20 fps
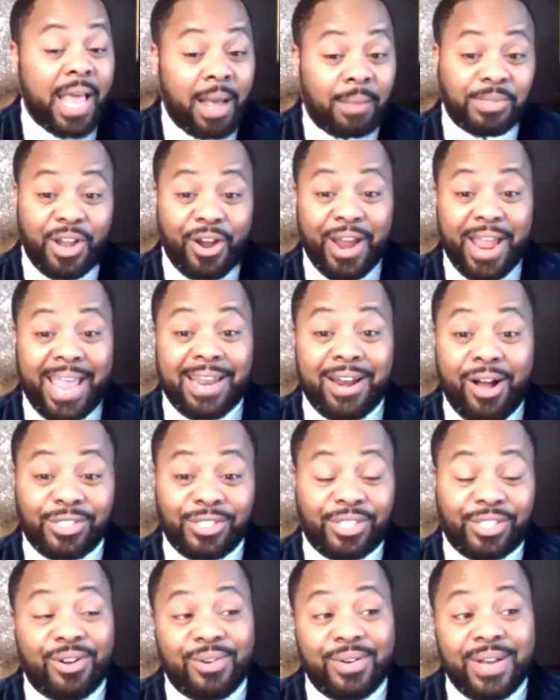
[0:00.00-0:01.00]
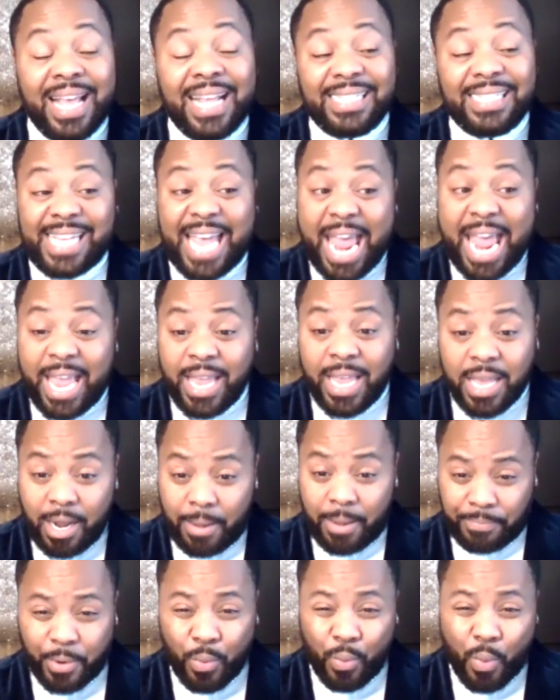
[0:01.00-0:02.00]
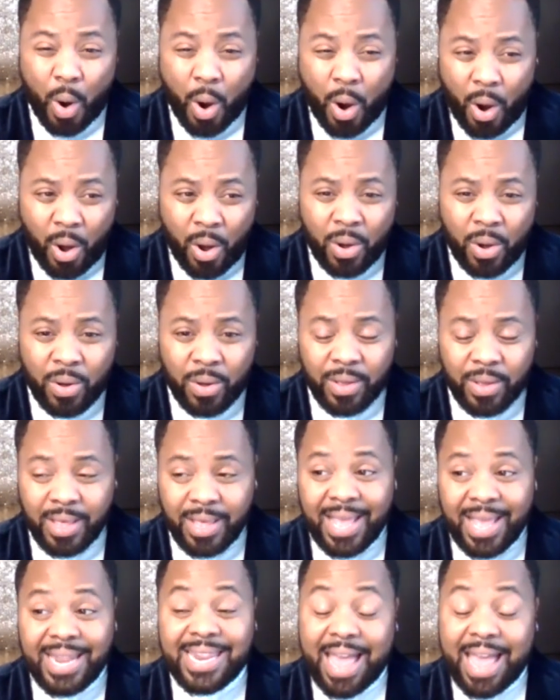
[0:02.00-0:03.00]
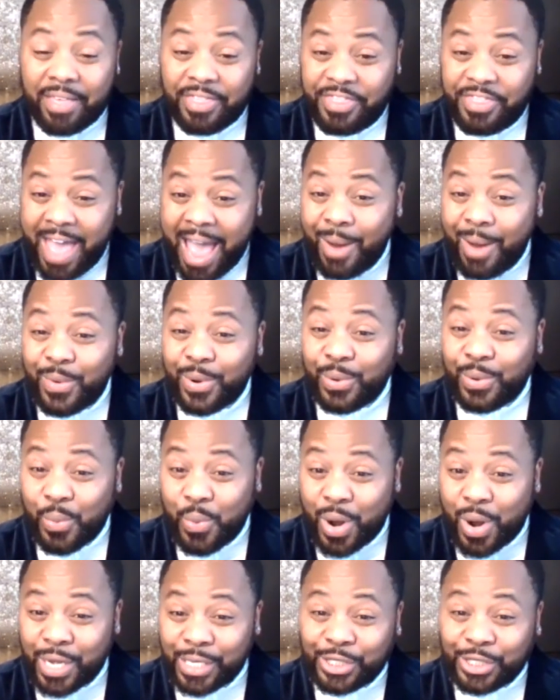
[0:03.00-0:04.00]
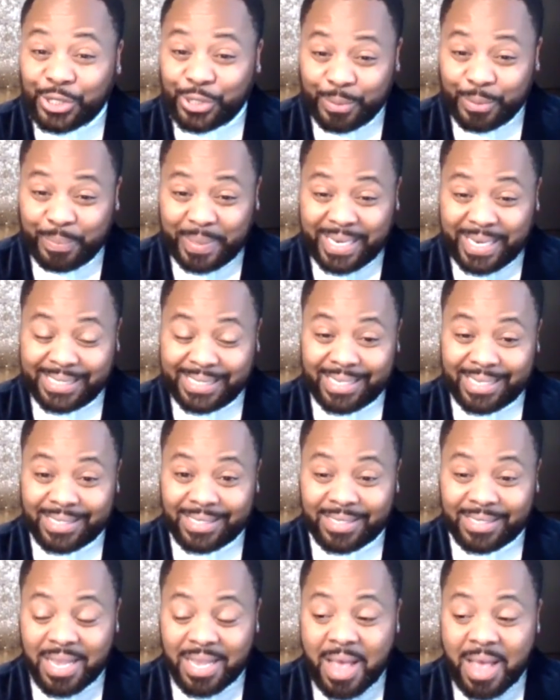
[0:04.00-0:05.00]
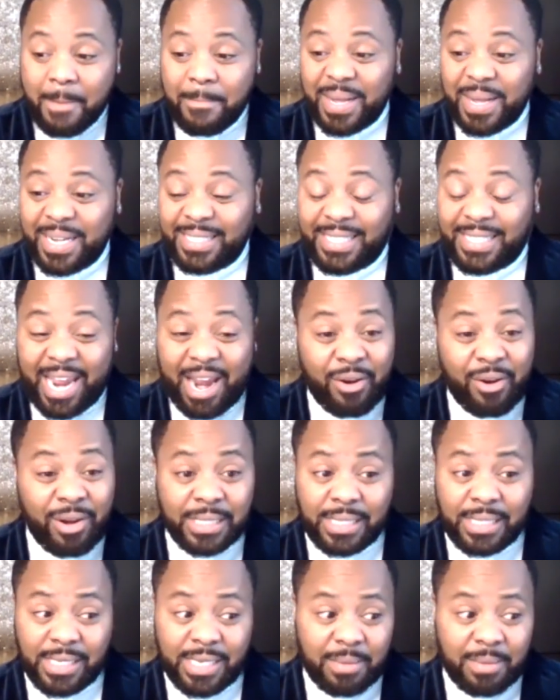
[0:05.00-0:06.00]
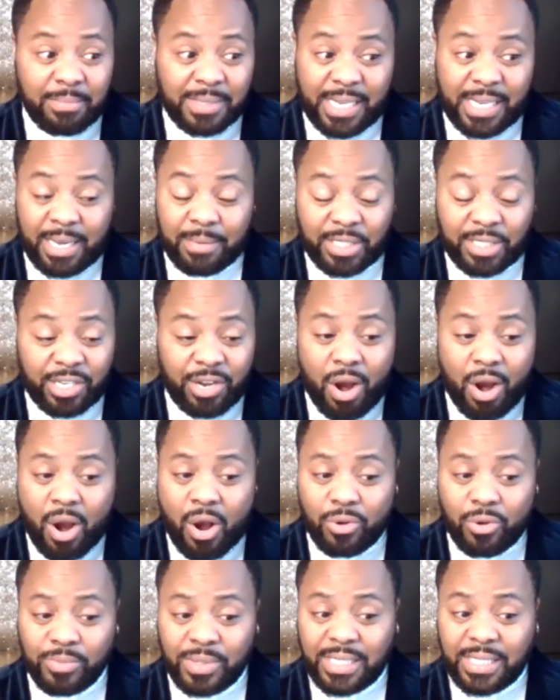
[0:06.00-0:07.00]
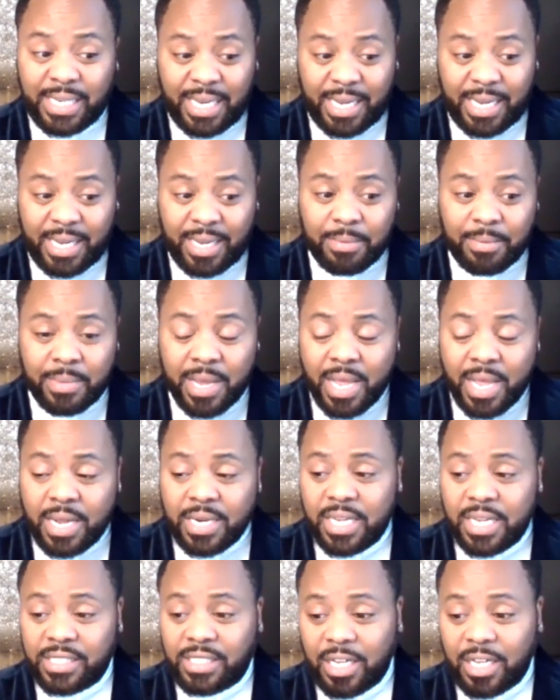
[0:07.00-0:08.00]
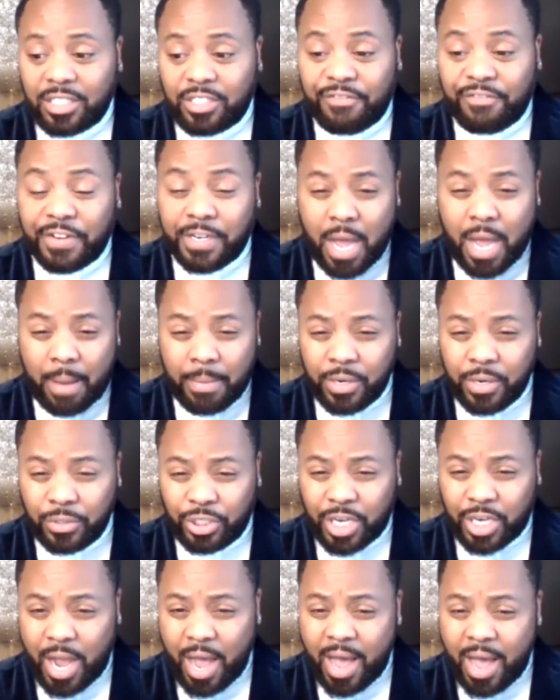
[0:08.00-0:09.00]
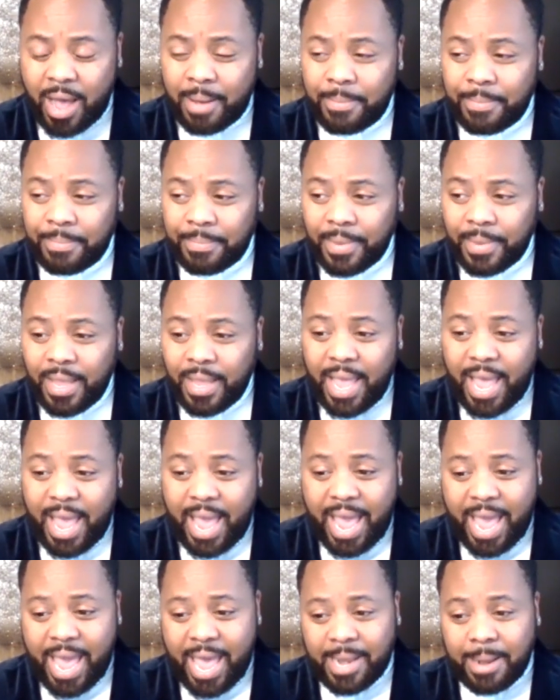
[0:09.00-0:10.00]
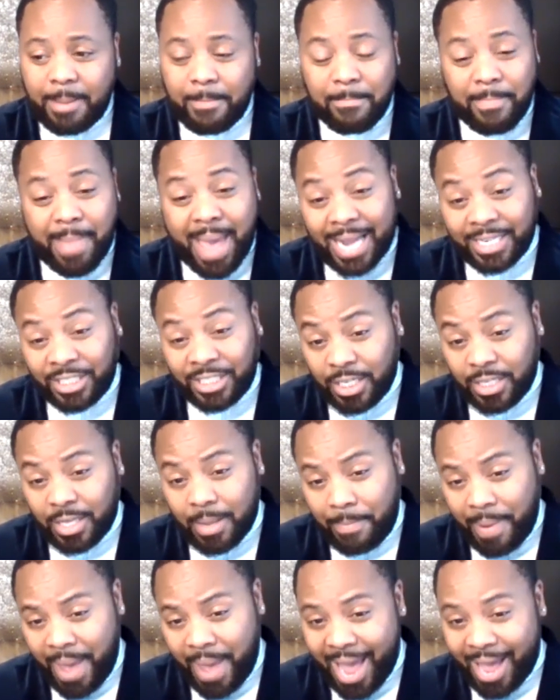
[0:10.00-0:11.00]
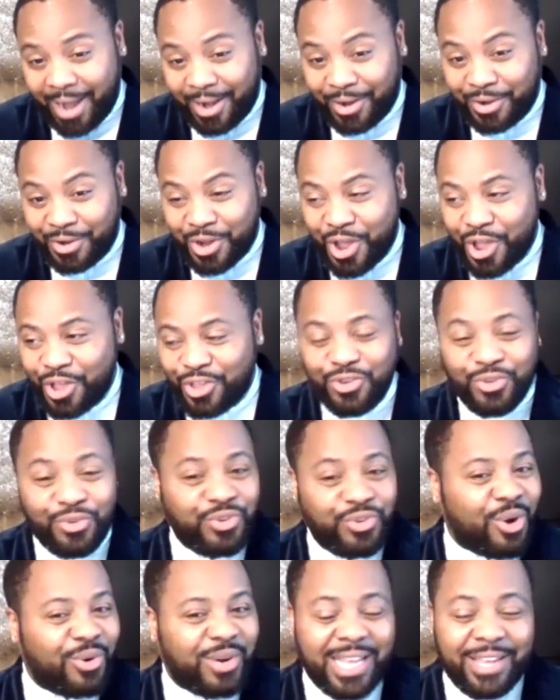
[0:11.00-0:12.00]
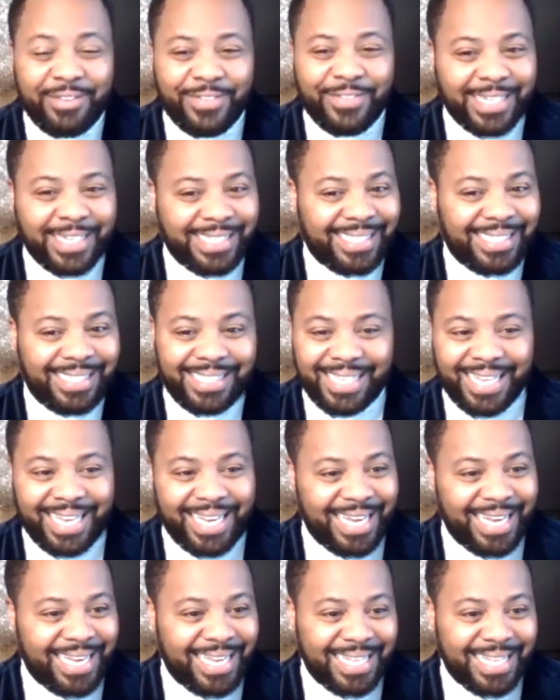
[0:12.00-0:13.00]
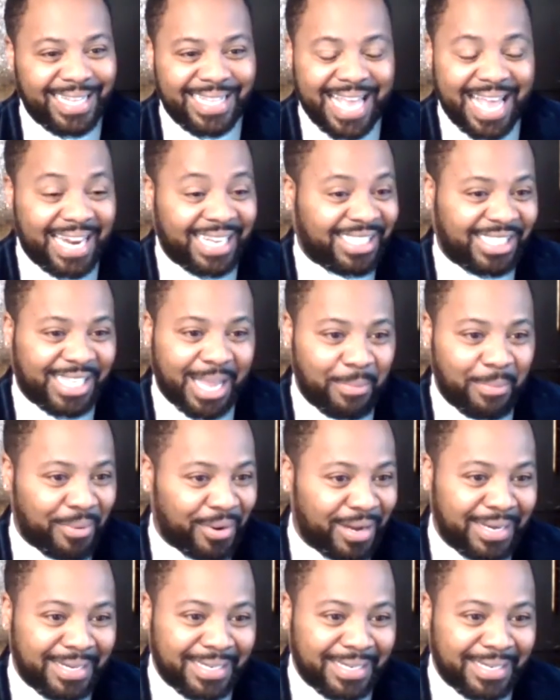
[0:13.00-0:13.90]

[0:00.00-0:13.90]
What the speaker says: and also taking it up the wall. Now that one was 2 pieces, but Darren's team, CR Home's team, did such a phenomenal job at matching the pattern. You don't even see that it's separate.